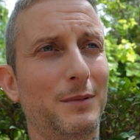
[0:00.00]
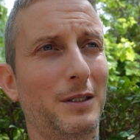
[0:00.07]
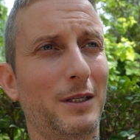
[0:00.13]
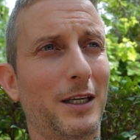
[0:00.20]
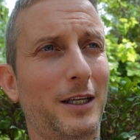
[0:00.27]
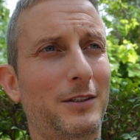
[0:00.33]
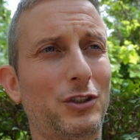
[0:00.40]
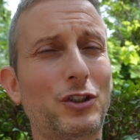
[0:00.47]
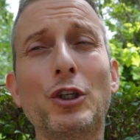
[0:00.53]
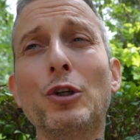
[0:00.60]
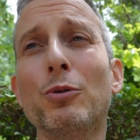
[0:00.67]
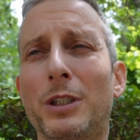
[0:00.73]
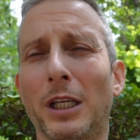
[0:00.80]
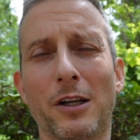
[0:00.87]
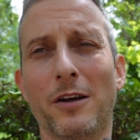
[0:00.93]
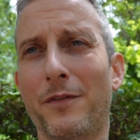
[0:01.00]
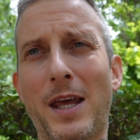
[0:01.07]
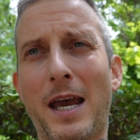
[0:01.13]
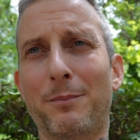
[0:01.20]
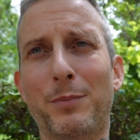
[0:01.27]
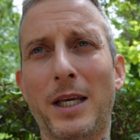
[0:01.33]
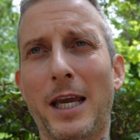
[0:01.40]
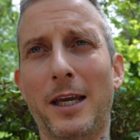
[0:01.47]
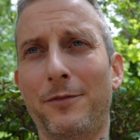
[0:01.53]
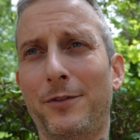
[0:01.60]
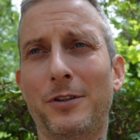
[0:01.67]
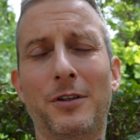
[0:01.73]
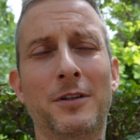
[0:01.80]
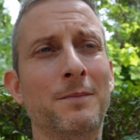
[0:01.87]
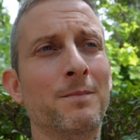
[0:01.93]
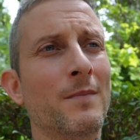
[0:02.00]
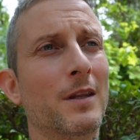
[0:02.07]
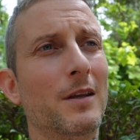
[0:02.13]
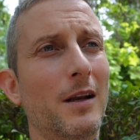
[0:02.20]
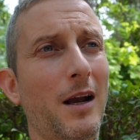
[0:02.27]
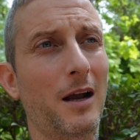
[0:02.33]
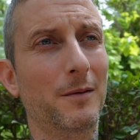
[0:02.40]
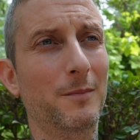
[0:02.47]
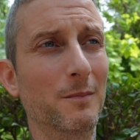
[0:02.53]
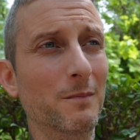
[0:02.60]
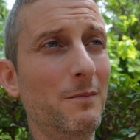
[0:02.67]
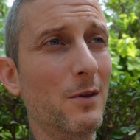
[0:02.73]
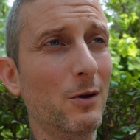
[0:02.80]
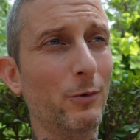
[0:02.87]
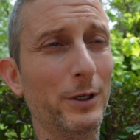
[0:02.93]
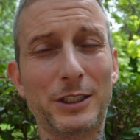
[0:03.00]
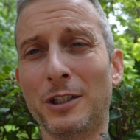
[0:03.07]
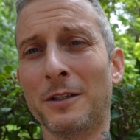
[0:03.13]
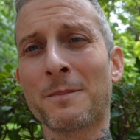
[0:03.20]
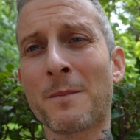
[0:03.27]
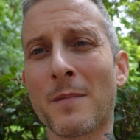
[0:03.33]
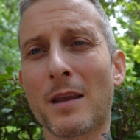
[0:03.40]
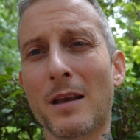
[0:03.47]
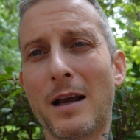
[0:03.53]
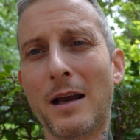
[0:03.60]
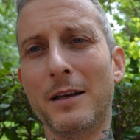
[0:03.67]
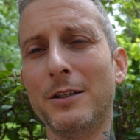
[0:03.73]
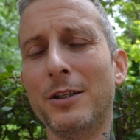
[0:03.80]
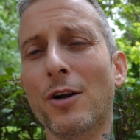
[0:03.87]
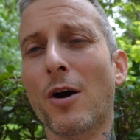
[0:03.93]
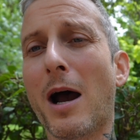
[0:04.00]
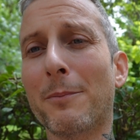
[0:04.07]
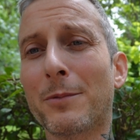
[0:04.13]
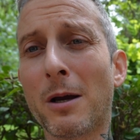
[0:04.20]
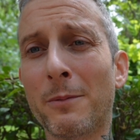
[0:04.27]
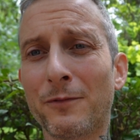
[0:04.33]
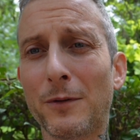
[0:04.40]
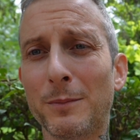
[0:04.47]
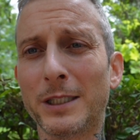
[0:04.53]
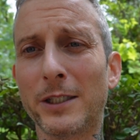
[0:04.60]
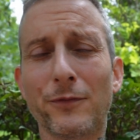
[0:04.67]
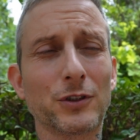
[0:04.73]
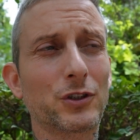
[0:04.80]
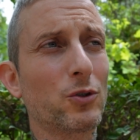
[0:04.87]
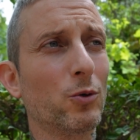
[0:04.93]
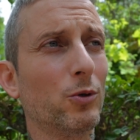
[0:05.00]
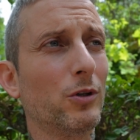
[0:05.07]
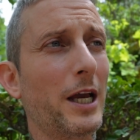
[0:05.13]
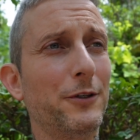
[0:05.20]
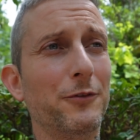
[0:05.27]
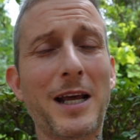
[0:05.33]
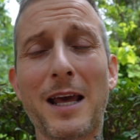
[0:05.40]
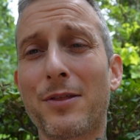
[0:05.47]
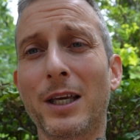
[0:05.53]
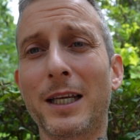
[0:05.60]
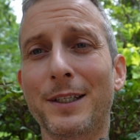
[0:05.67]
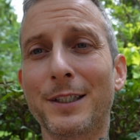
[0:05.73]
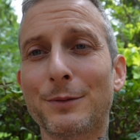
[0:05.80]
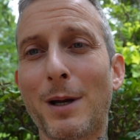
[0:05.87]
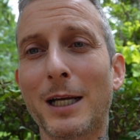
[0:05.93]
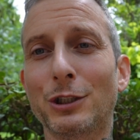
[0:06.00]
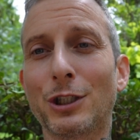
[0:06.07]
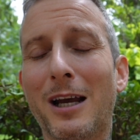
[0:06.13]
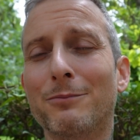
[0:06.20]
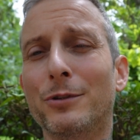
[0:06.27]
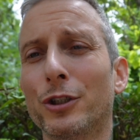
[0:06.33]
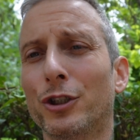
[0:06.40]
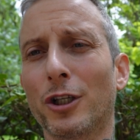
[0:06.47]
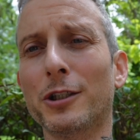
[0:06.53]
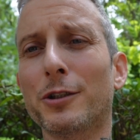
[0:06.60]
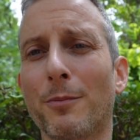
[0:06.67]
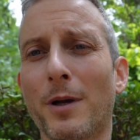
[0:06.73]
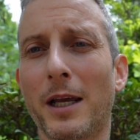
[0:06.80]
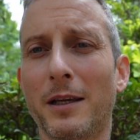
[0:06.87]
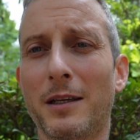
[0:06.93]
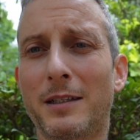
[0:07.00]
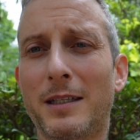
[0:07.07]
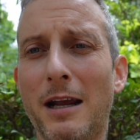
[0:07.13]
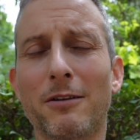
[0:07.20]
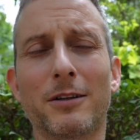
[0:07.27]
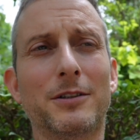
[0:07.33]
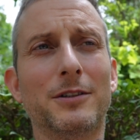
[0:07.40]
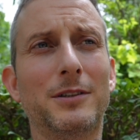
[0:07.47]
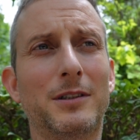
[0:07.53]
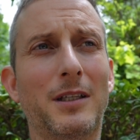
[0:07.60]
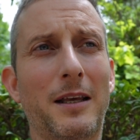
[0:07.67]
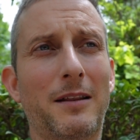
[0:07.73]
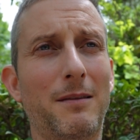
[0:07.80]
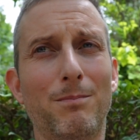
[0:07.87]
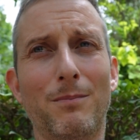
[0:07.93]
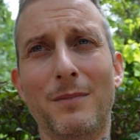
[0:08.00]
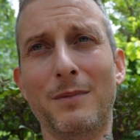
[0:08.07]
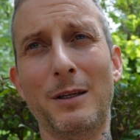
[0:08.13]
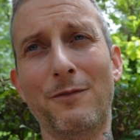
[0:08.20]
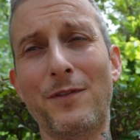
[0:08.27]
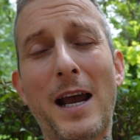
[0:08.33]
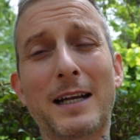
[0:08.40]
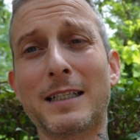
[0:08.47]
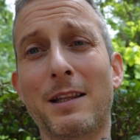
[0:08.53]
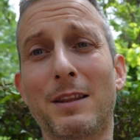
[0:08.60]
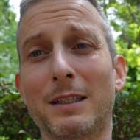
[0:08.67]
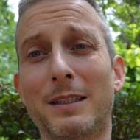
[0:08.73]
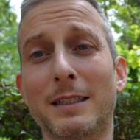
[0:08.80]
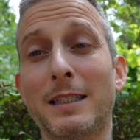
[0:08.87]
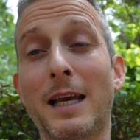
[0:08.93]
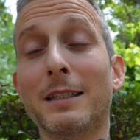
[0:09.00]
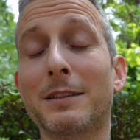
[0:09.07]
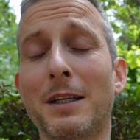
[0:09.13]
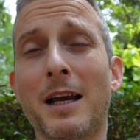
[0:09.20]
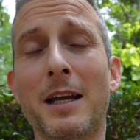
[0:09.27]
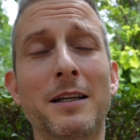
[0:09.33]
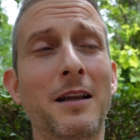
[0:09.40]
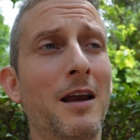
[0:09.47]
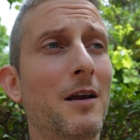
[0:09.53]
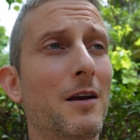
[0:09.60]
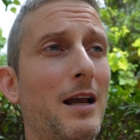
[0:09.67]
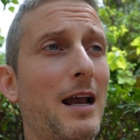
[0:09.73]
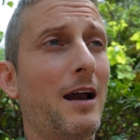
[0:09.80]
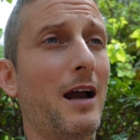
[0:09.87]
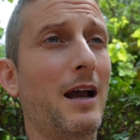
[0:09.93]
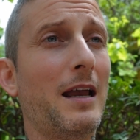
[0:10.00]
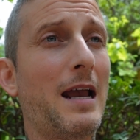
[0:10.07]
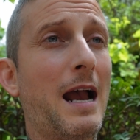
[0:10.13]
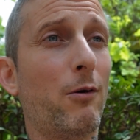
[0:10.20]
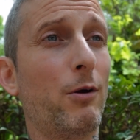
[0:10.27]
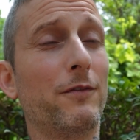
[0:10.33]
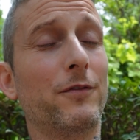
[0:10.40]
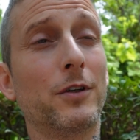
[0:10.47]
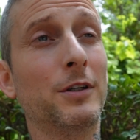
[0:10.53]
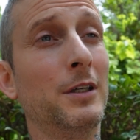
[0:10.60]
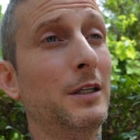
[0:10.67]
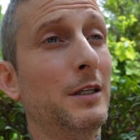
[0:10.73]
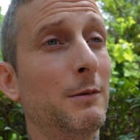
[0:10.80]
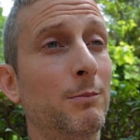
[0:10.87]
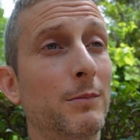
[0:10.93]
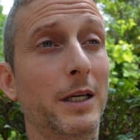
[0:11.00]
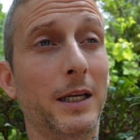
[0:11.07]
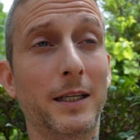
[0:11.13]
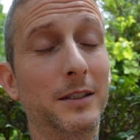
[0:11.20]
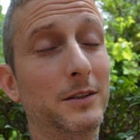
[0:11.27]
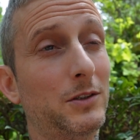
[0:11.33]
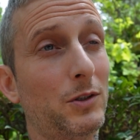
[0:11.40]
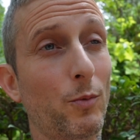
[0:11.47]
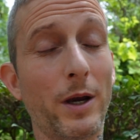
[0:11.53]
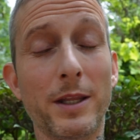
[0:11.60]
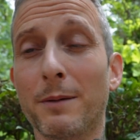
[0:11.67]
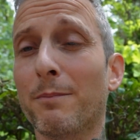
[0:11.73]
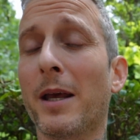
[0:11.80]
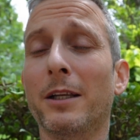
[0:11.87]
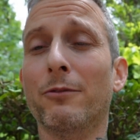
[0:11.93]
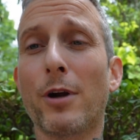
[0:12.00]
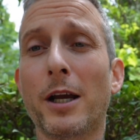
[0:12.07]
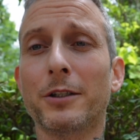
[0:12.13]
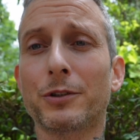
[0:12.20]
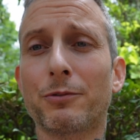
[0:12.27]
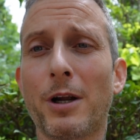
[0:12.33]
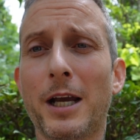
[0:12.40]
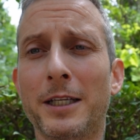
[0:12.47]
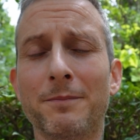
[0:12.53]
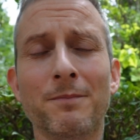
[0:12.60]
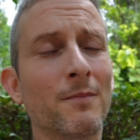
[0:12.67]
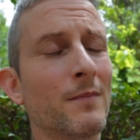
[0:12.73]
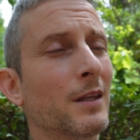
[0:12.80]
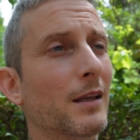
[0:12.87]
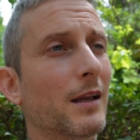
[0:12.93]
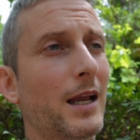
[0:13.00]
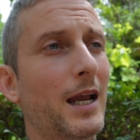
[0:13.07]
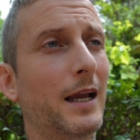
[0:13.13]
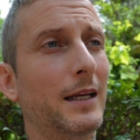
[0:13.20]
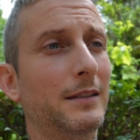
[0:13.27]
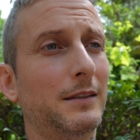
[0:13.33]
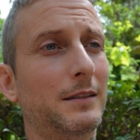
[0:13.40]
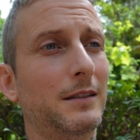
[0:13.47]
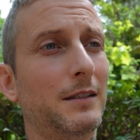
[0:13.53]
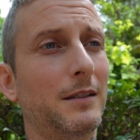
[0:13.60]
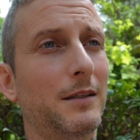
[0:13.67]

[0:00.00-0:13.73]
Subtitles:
excusing of that behavior, which, I'm coming from a different school. I do not think it is my job to judge my characters. In fact, I think that's asinine. However, it is the way that many writers write, and